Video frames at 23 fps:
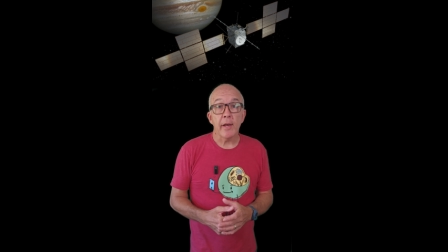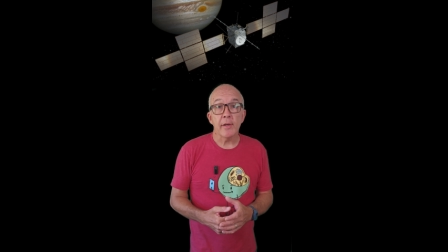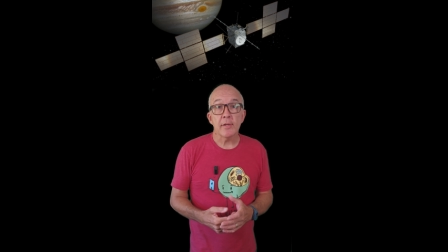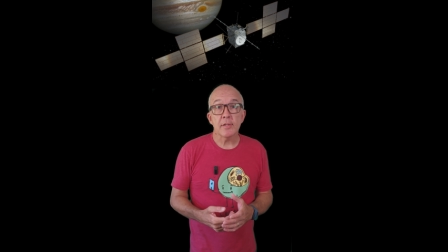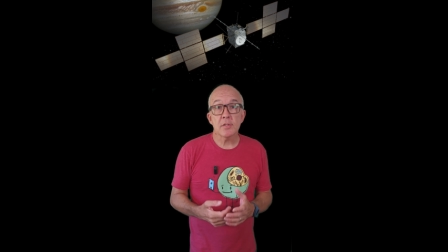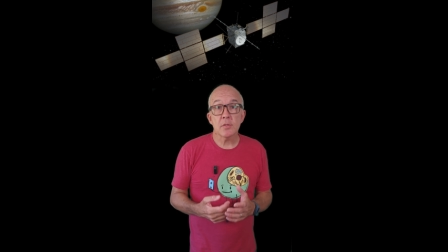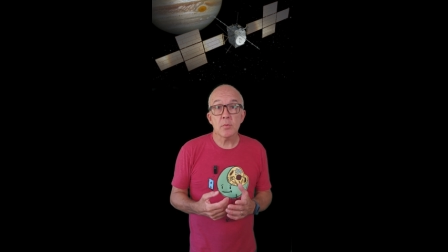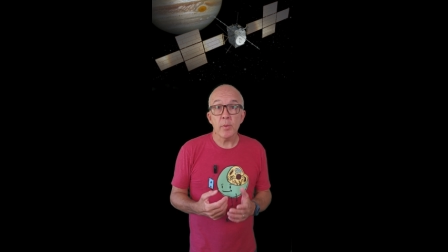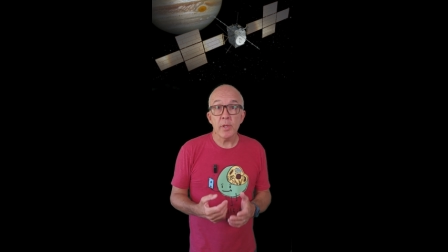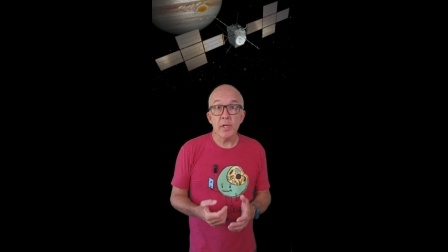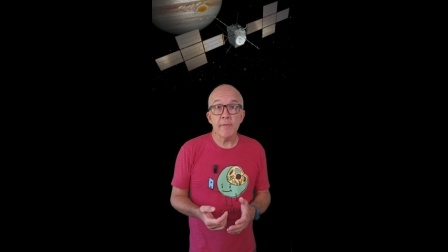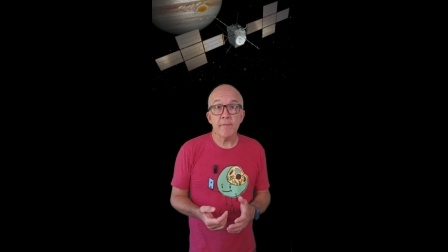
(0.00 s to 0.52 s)
and
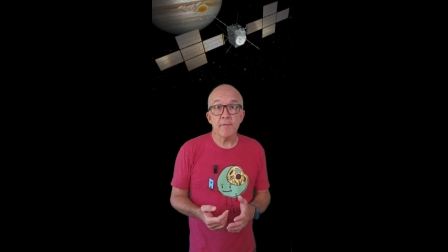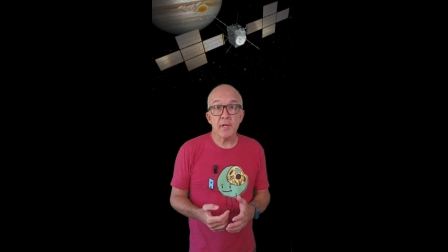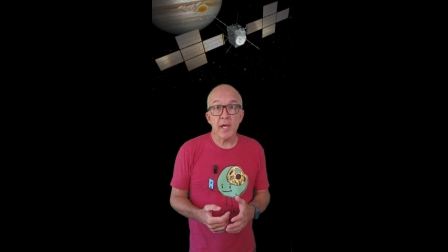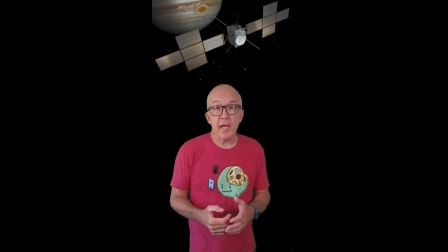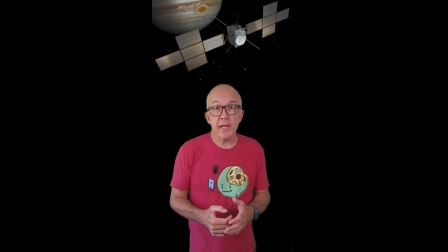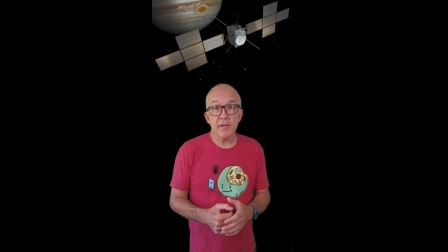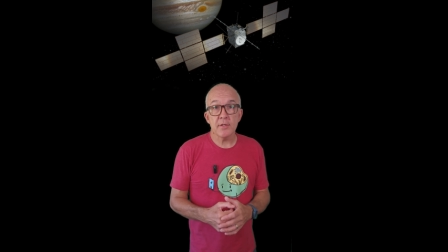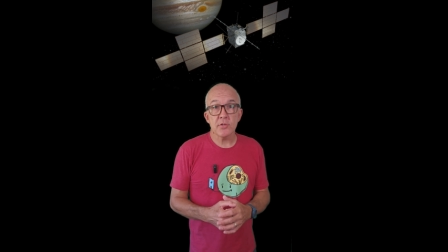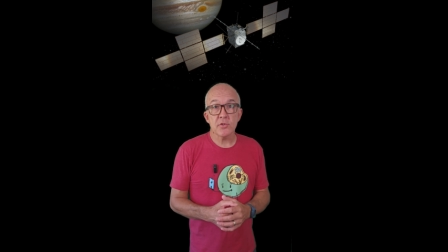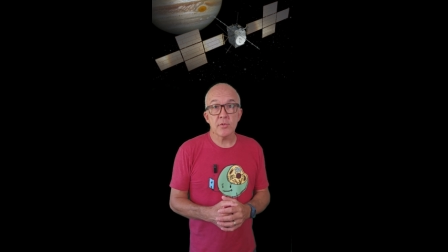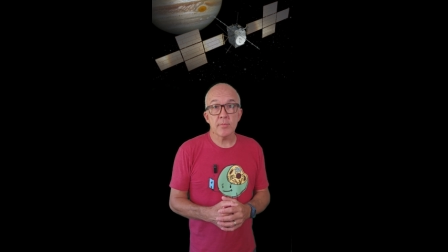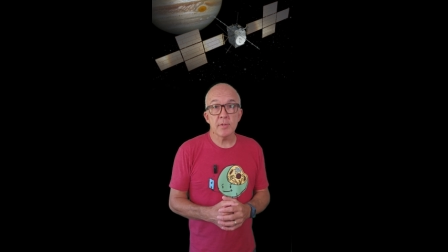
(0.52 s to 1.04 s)
its suite of
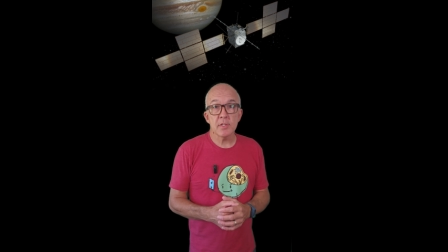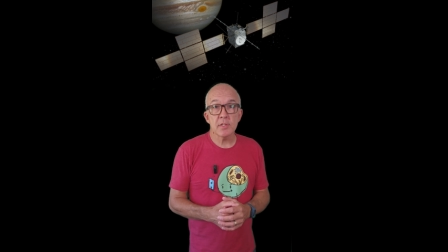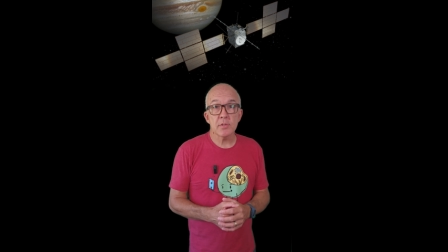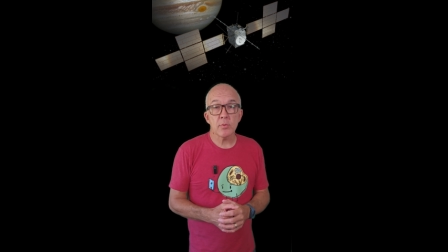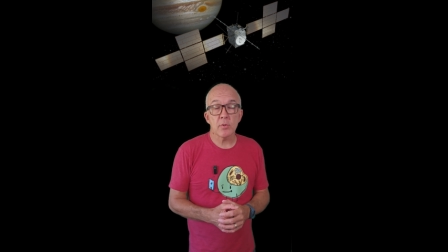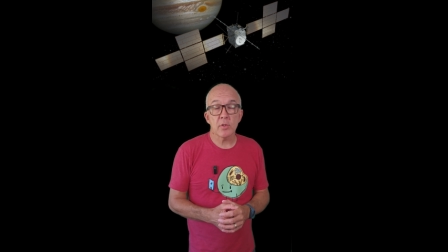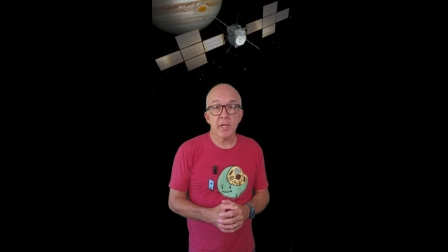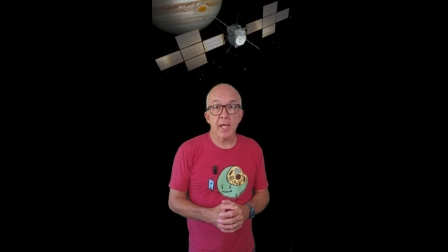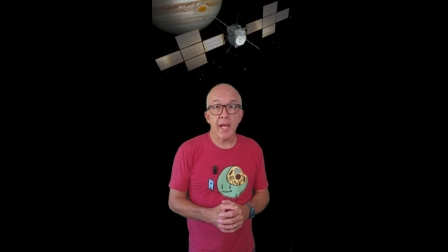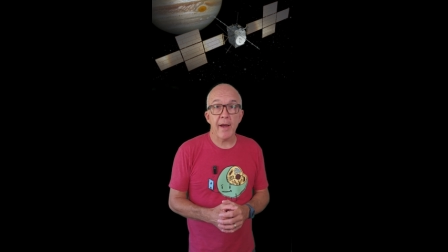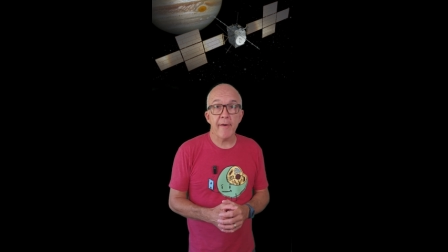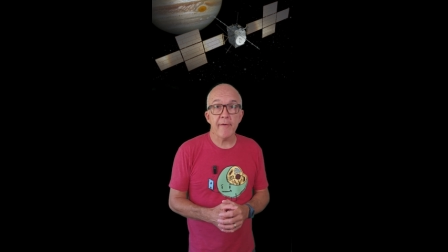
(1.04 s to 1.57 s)
10
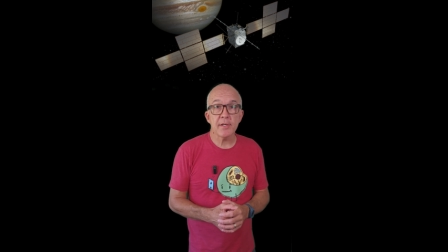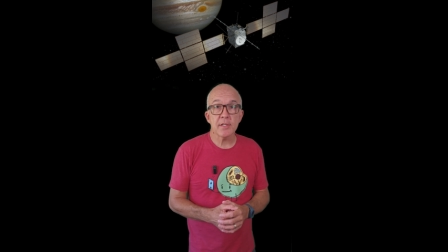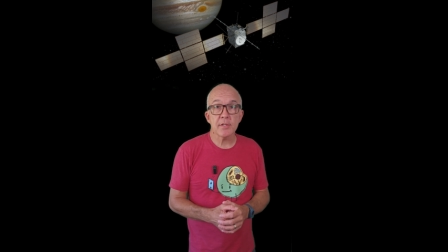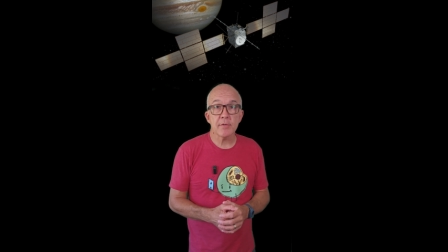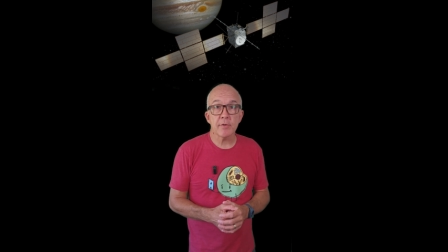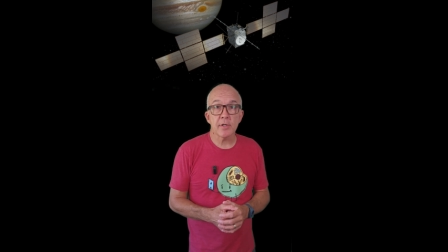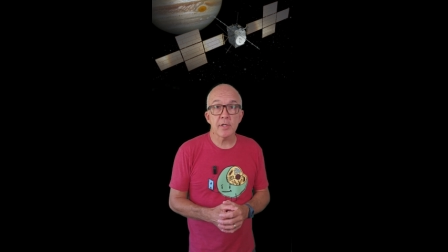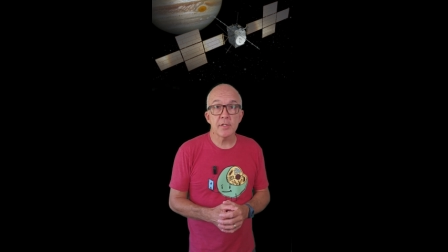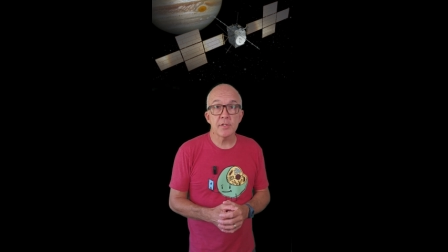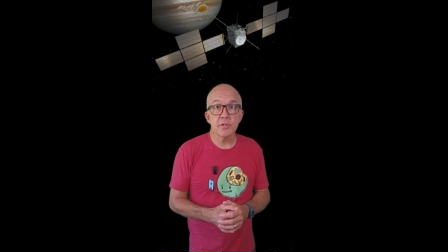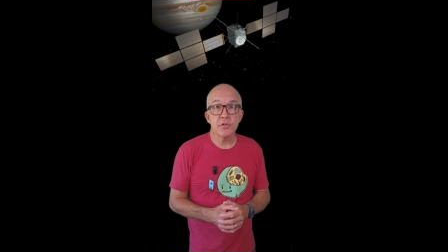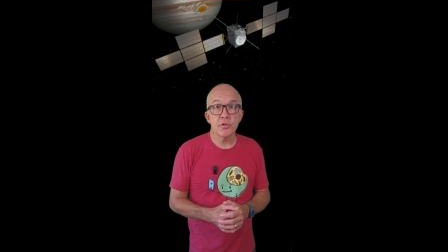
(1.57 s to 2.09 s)
instruments will
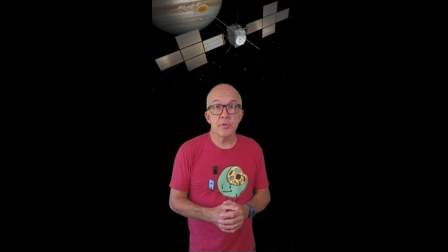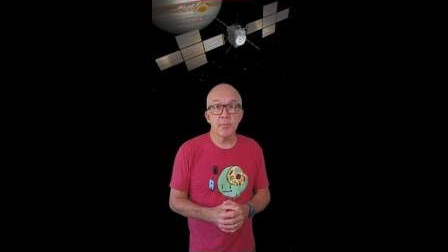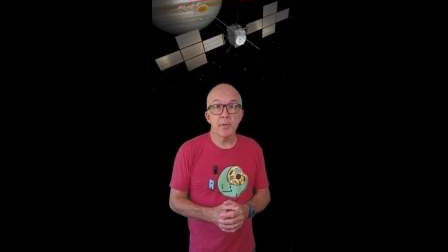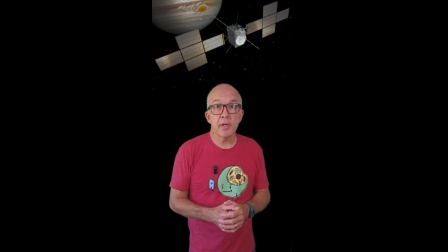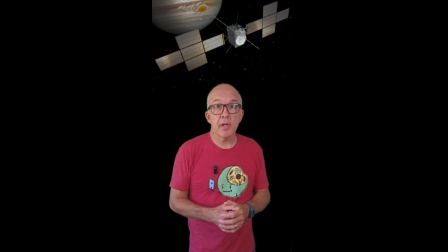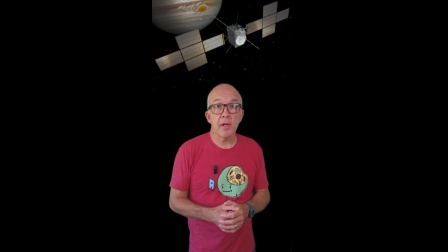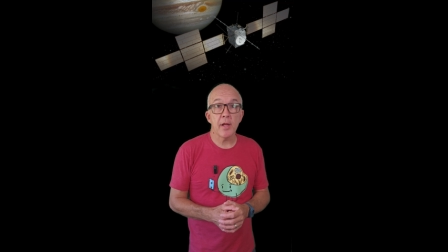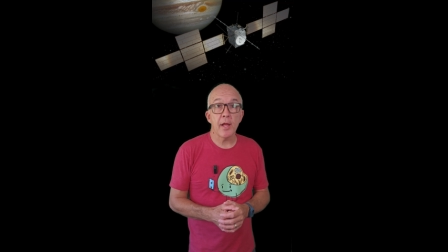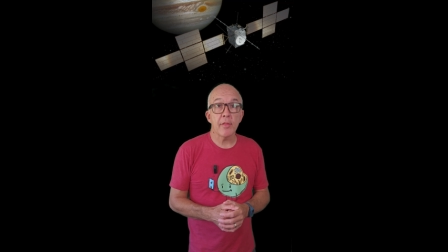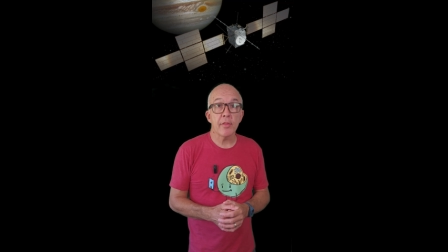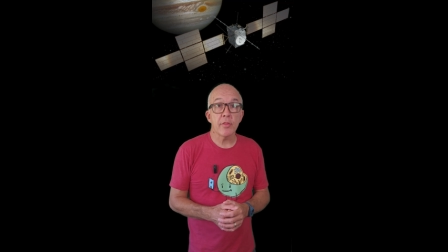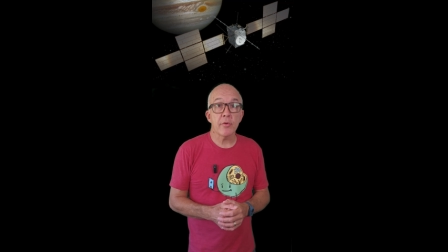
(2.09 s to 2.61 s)
characterize Jupiter